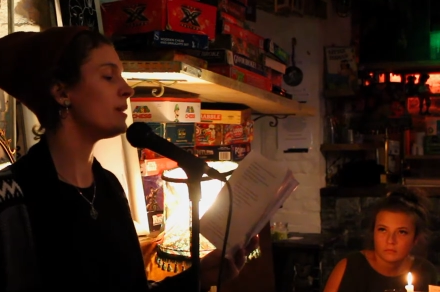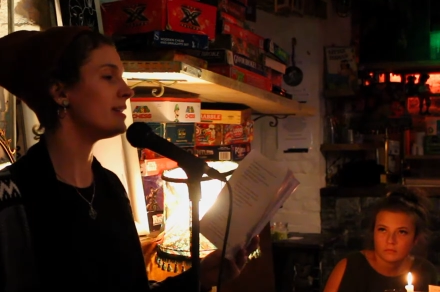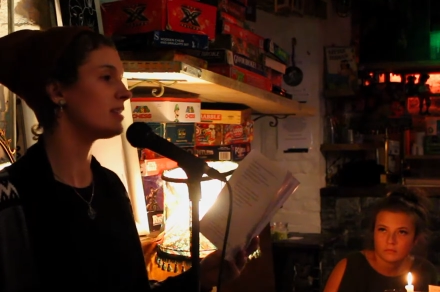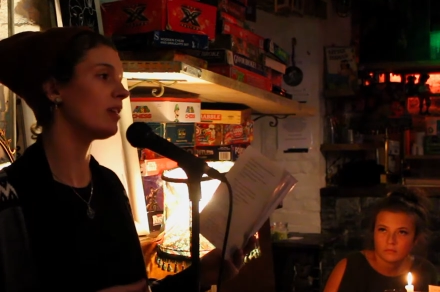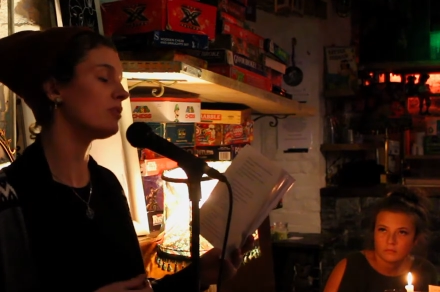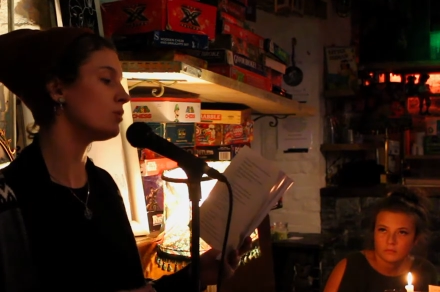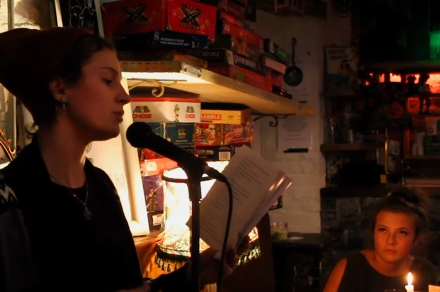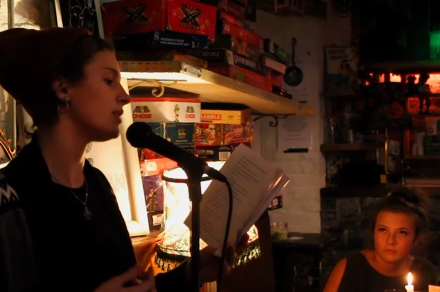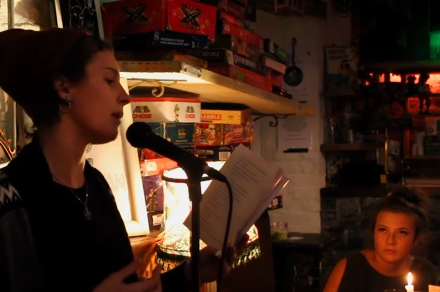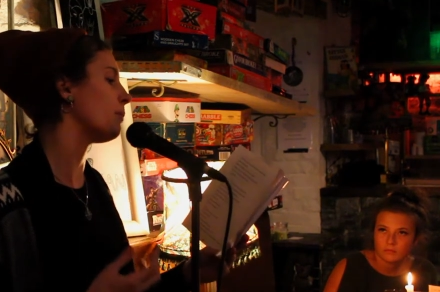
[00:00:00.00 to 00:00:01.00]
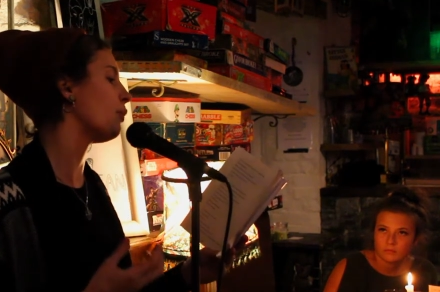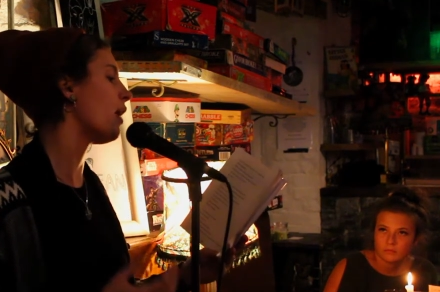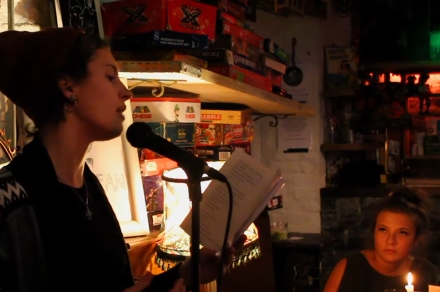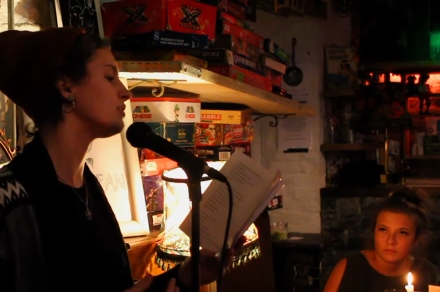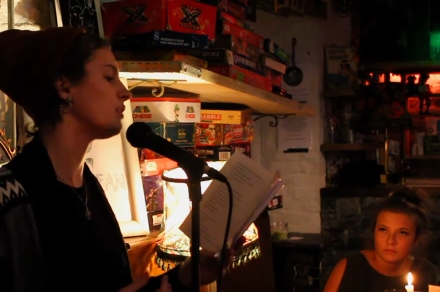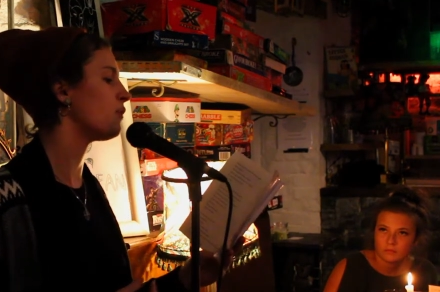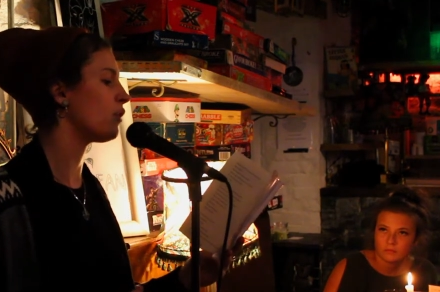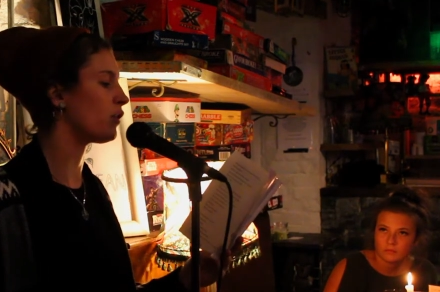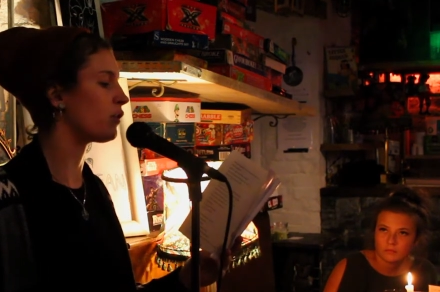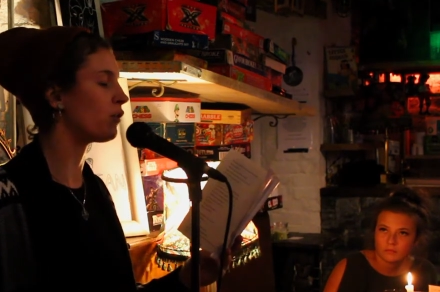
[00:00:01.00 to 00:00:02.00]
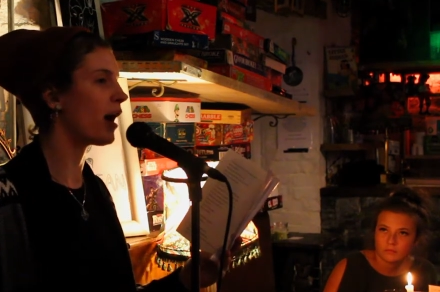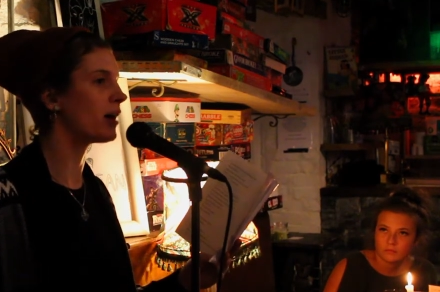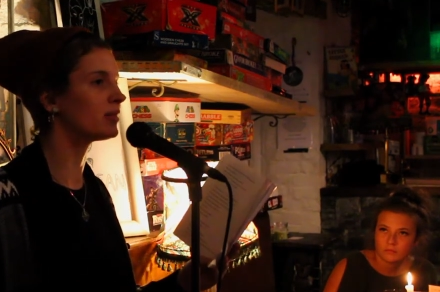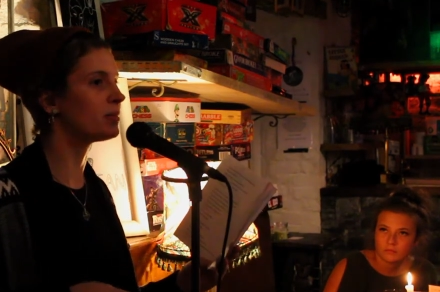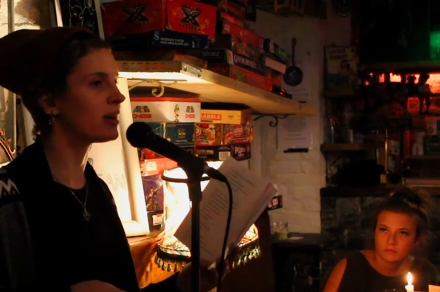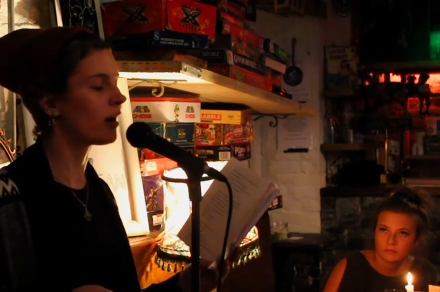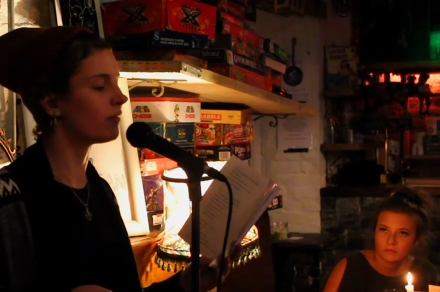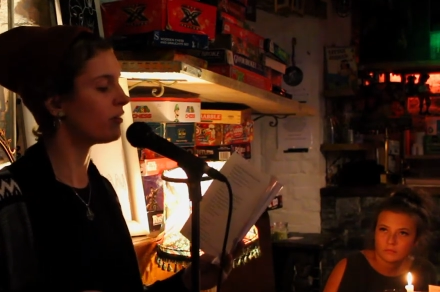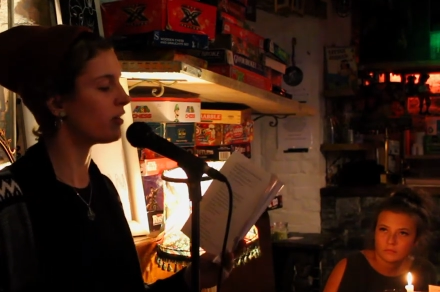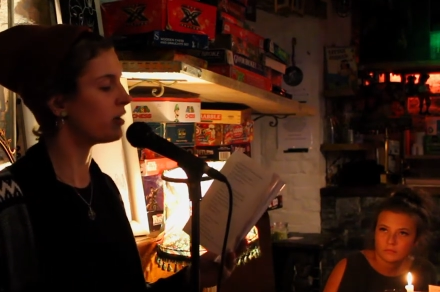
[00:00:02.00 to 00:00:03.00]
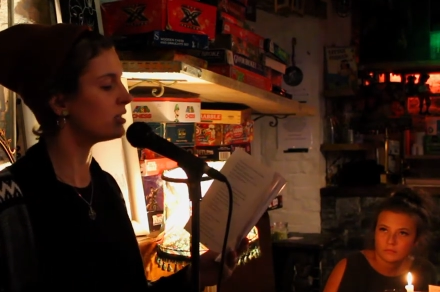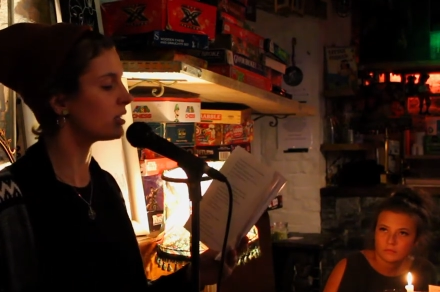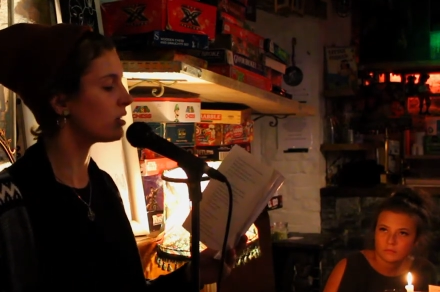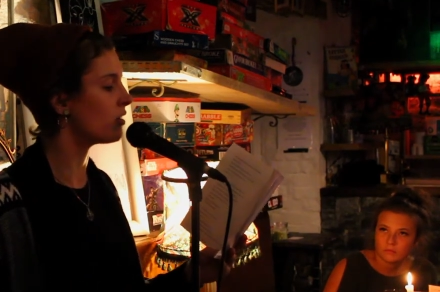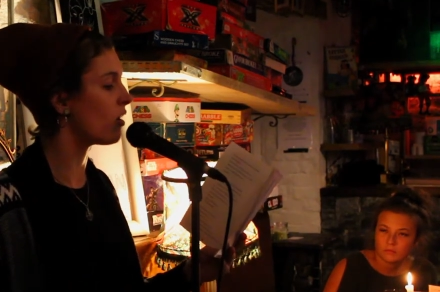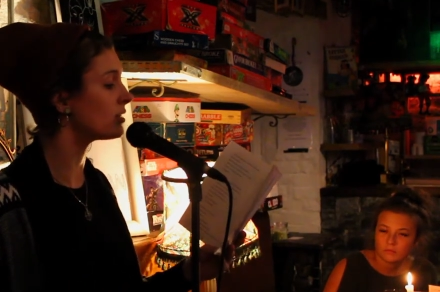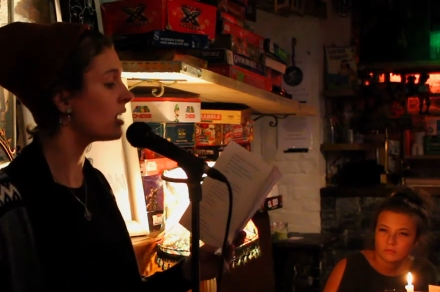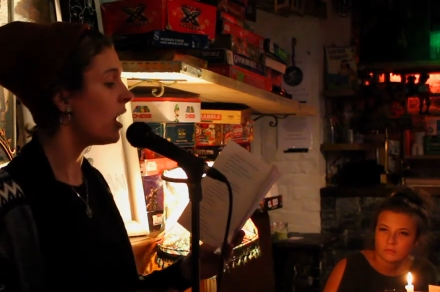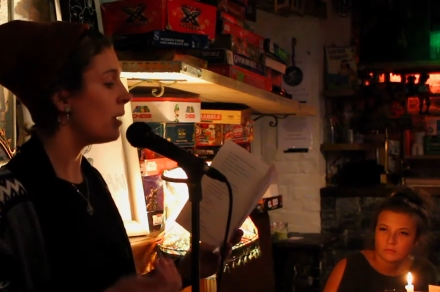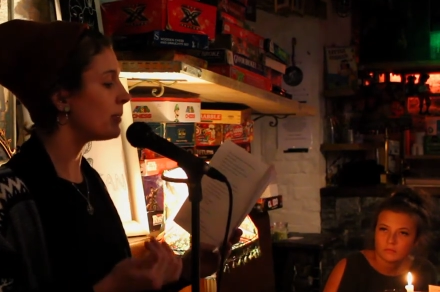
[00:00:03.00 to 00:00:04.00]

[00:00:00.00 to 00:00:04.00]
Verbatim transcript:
Speaker 1: we stand tall, stand proud, don't follow the crowd, speak up for those that cannot,